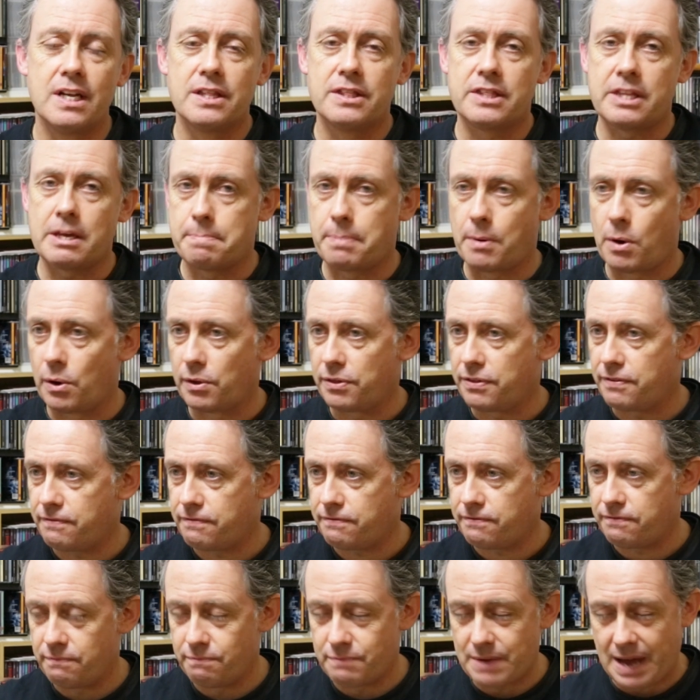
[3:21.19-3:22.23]
They both
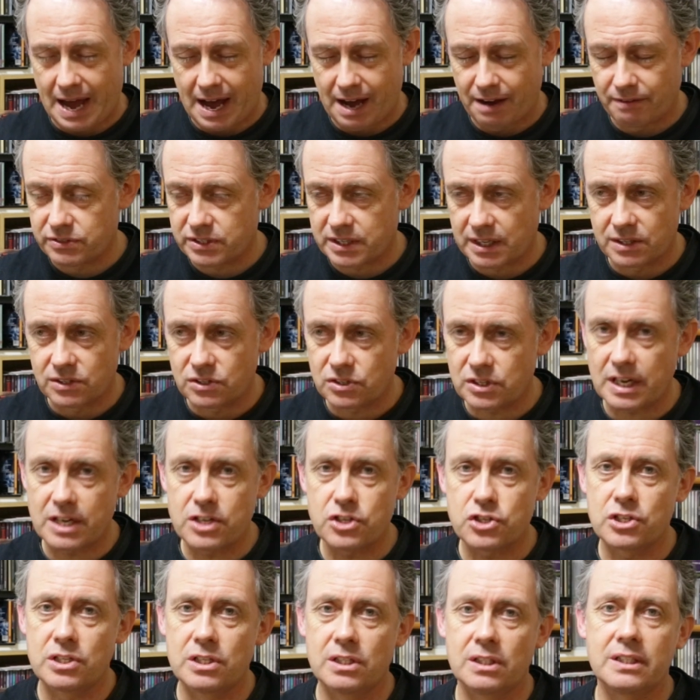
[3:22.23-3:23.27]
have
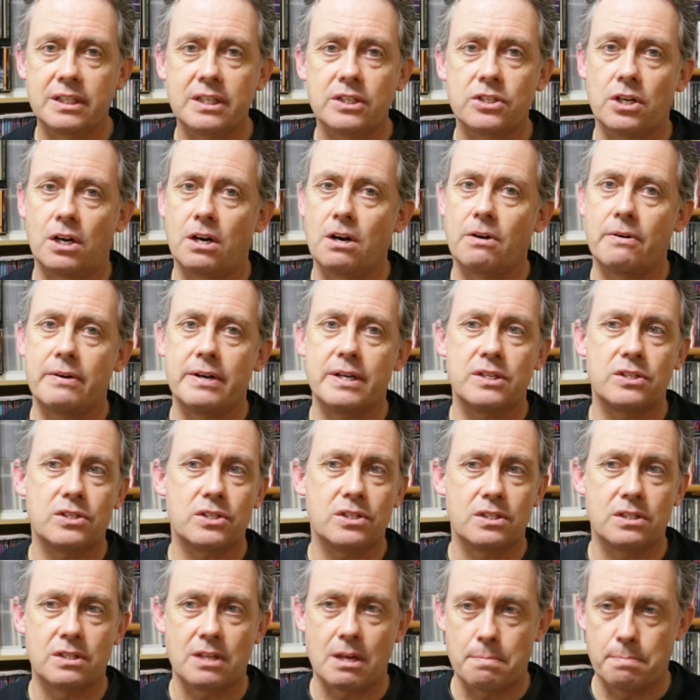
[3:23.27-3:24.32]
sensational
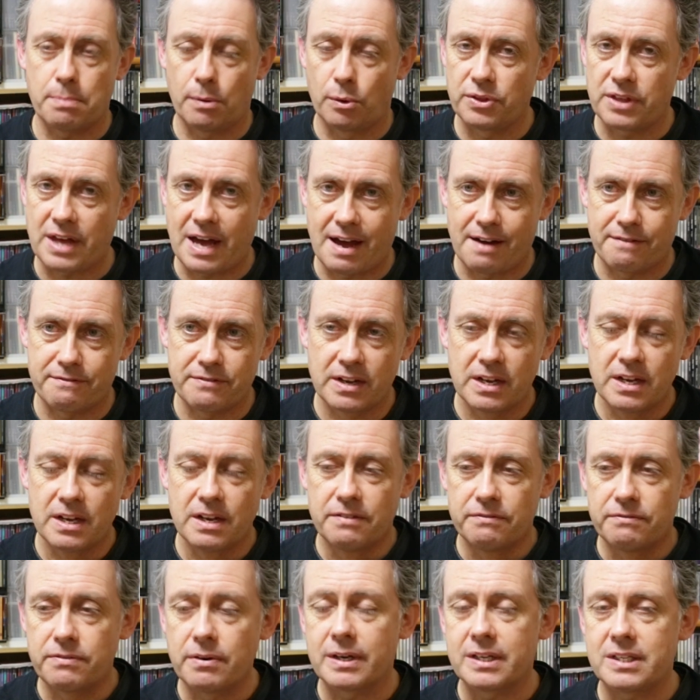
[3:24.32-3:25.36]
guitarists, they both have
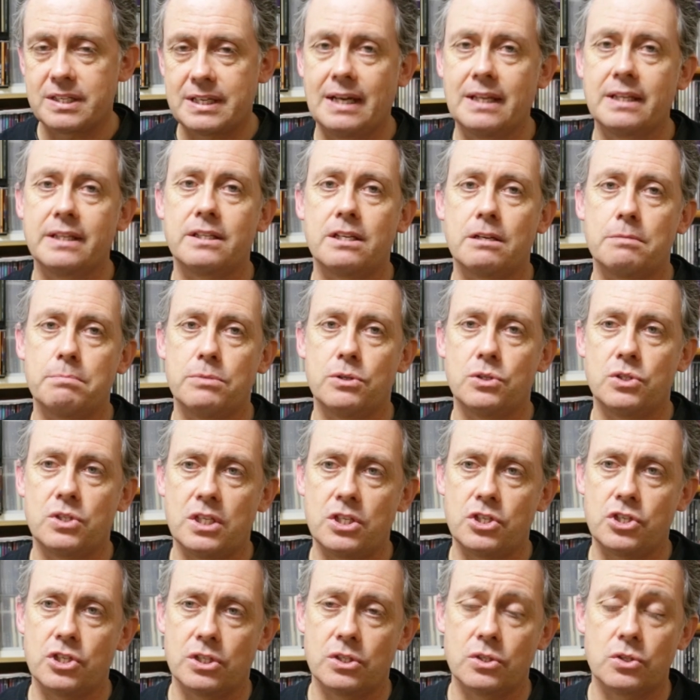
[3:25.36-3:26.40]
very talented
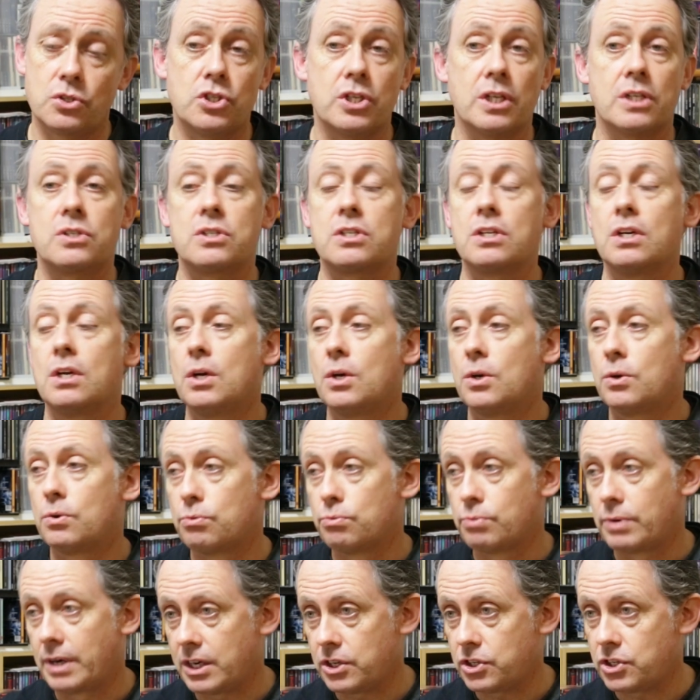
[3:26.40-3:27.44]
musicians, just
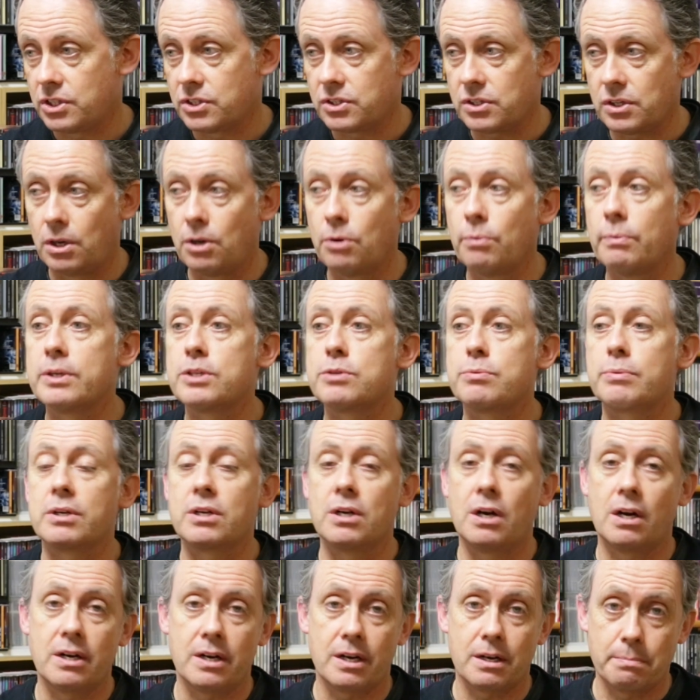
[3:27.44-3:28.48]
Rush is always
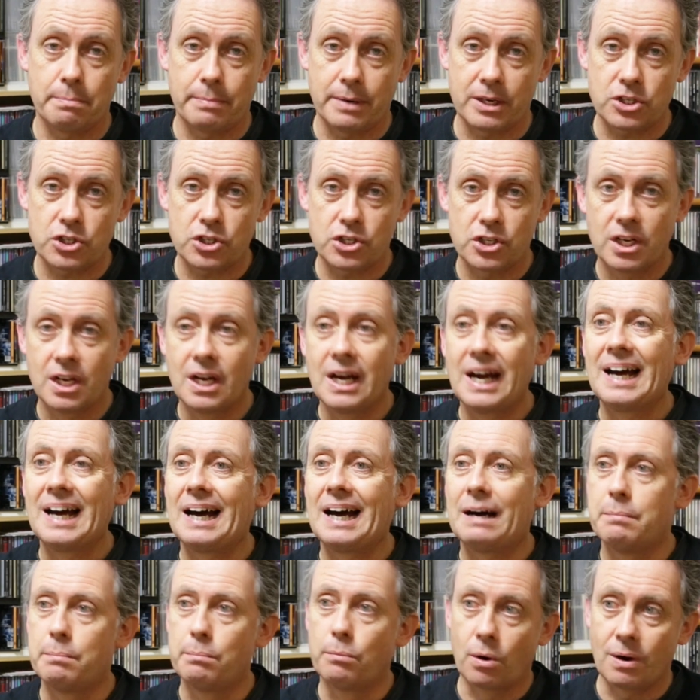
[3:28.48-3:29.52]
regarded much
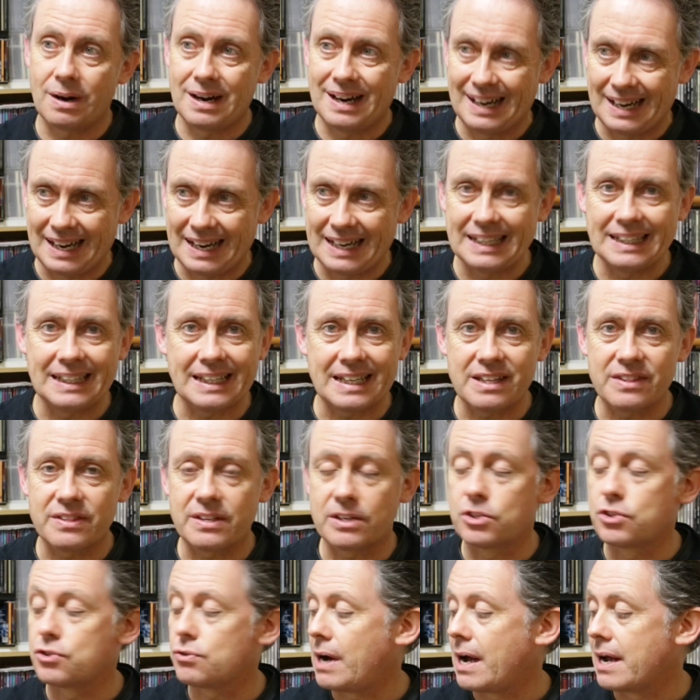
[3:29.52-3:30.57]
more highly
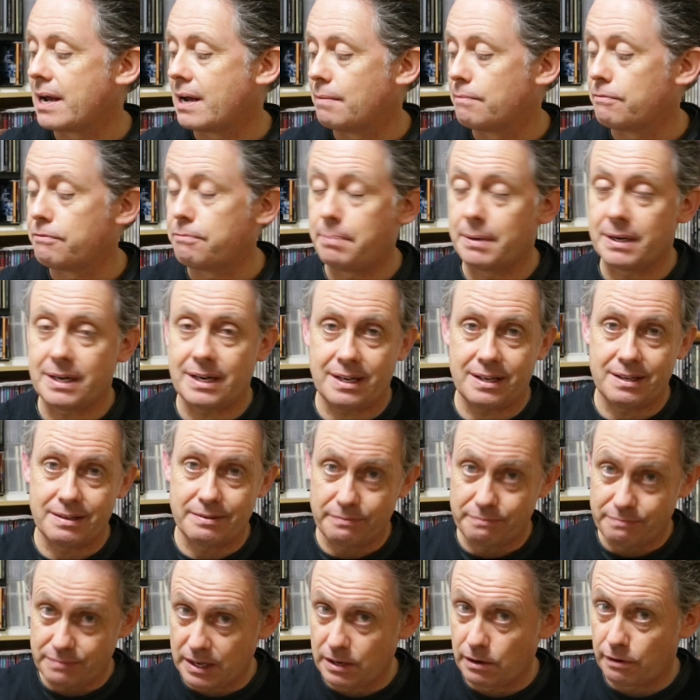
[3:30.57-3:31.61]
than Triumph. But
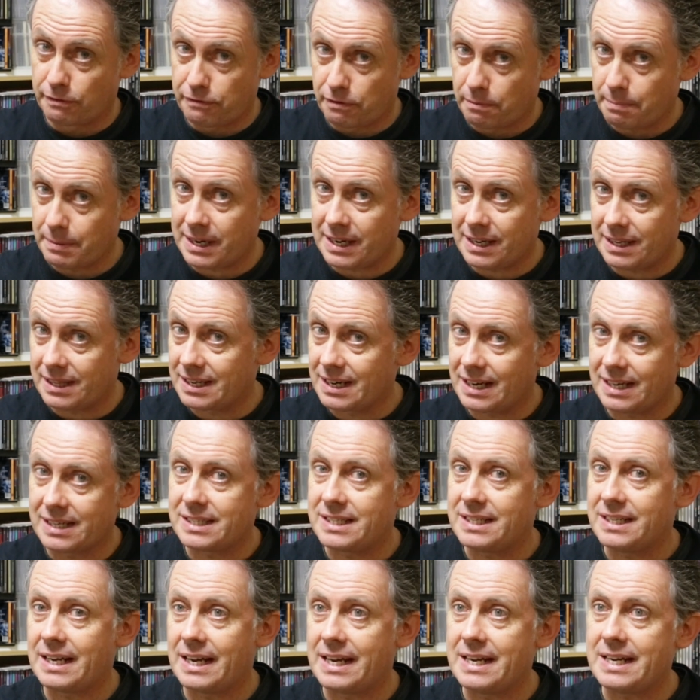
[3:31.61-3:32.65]
you know, for me in the
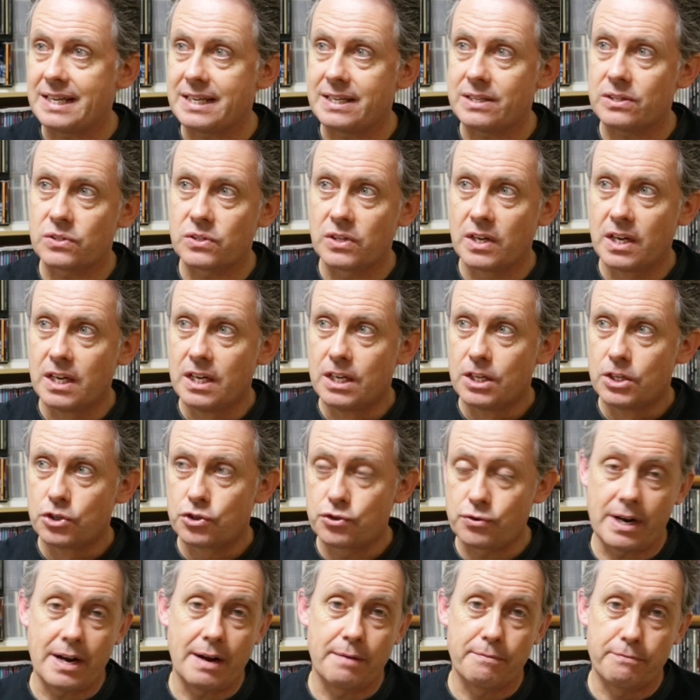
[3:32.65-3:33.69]
1980s,
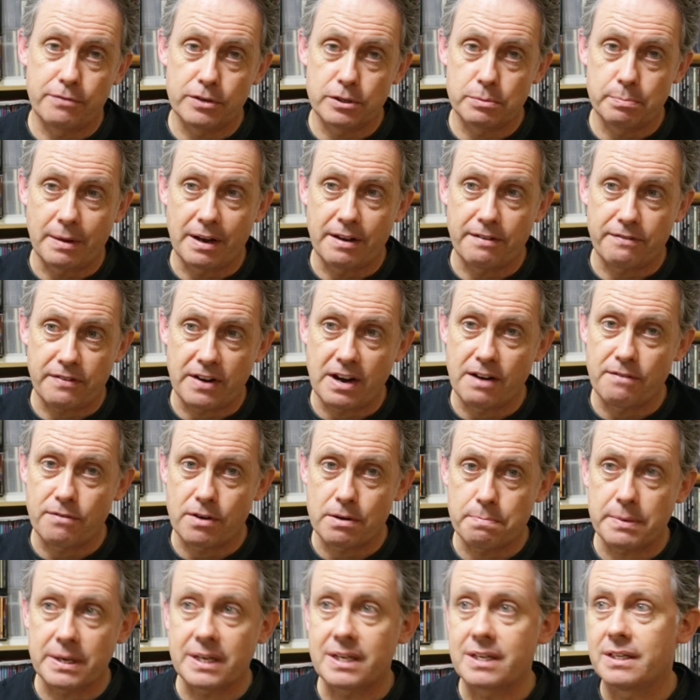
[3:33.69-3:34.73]
Triumph was my
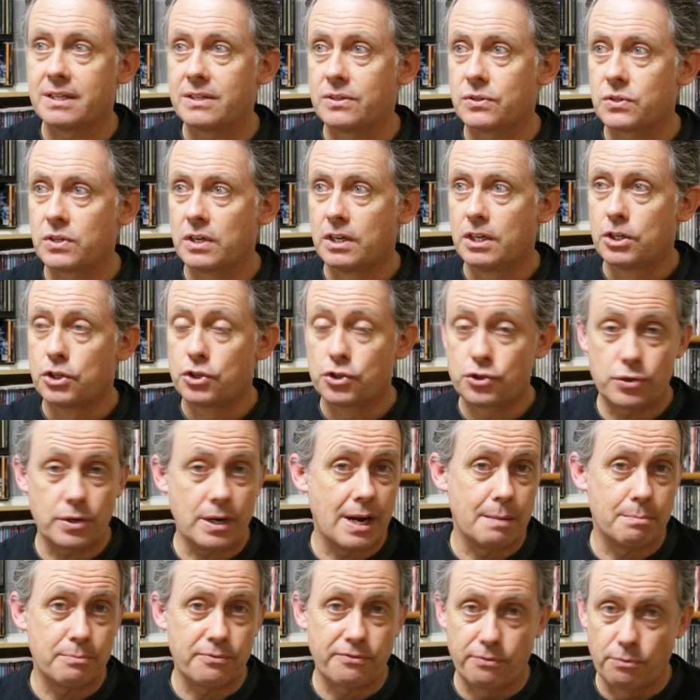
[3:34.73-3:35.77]
favorite because
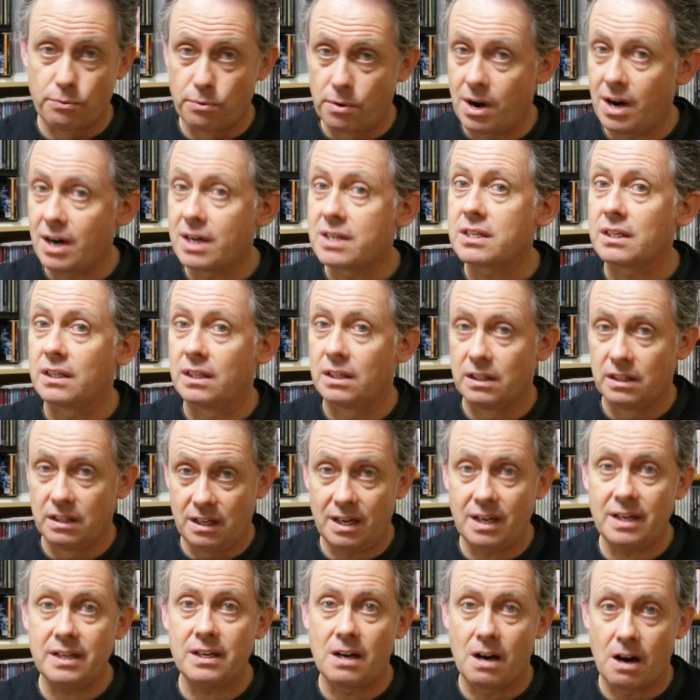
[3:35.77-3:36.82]
Triumph rocked a
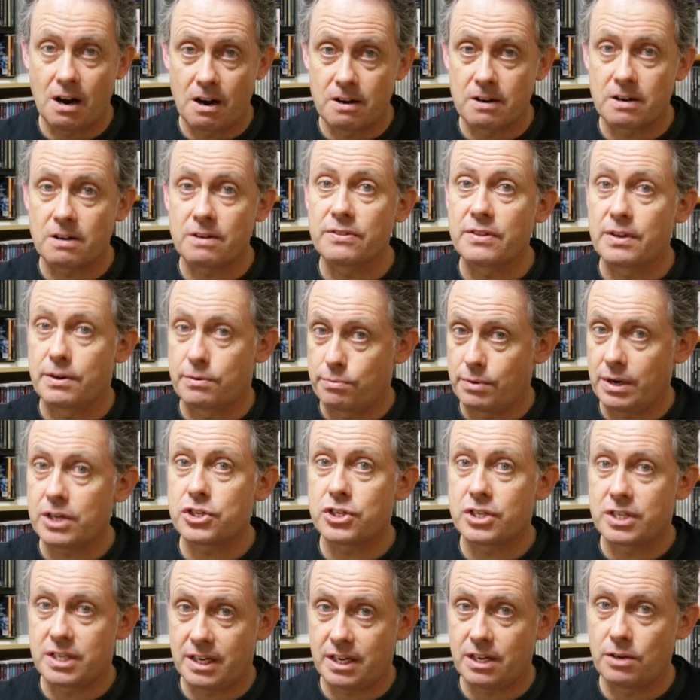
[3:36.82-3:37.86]
lot harder than
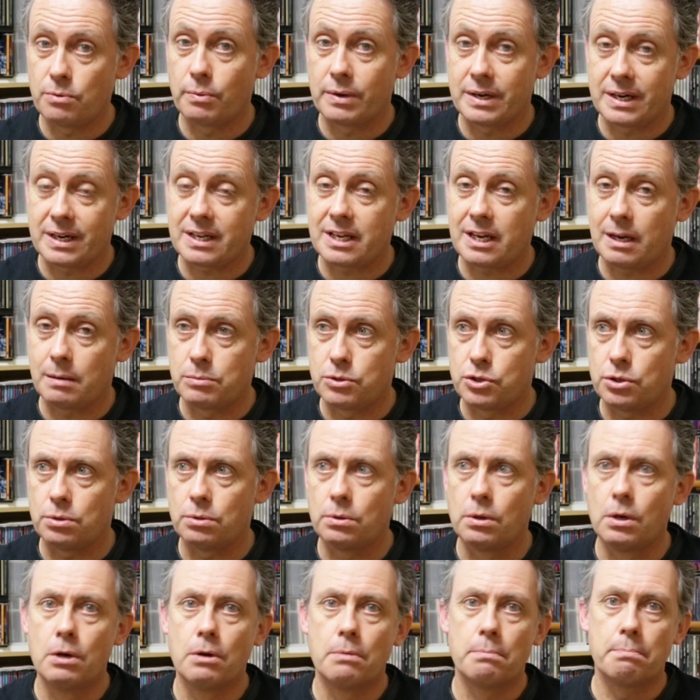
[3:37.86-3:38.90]
Rush did when it came
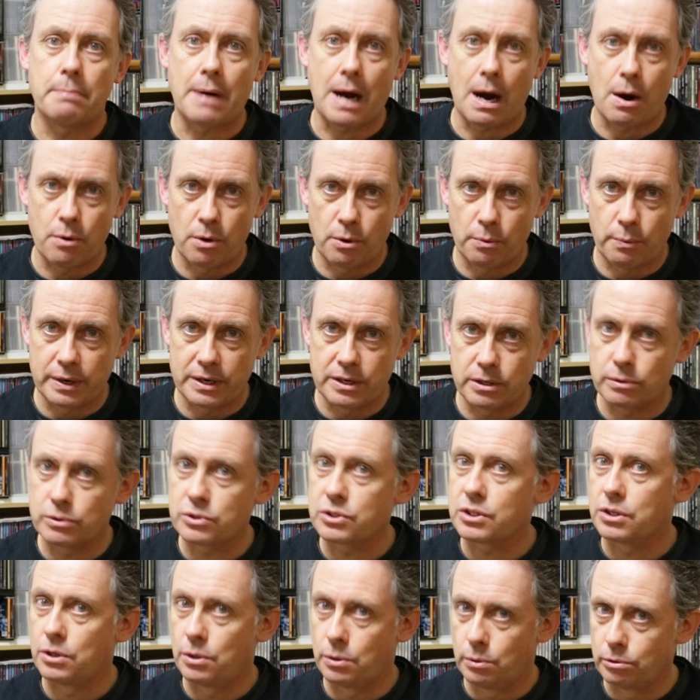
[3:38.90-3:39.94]
to Power
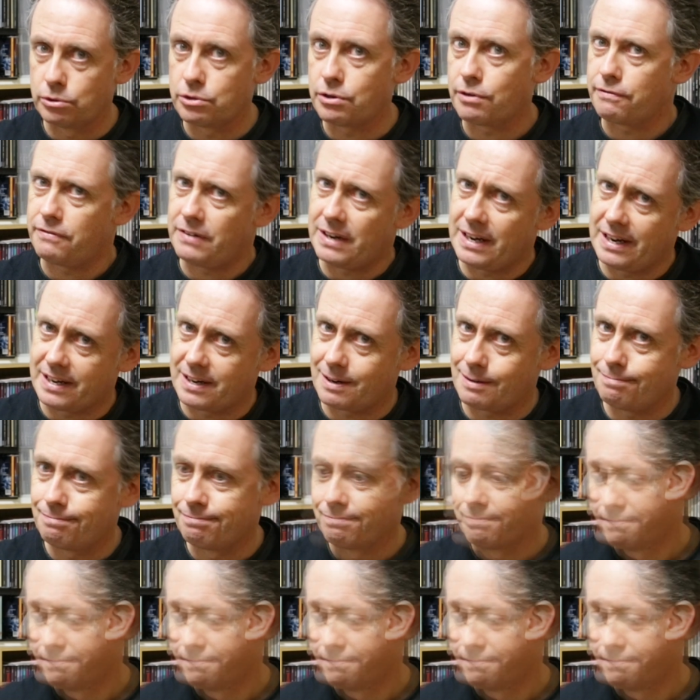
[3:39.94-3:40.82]
Windows and Hold Your Fire.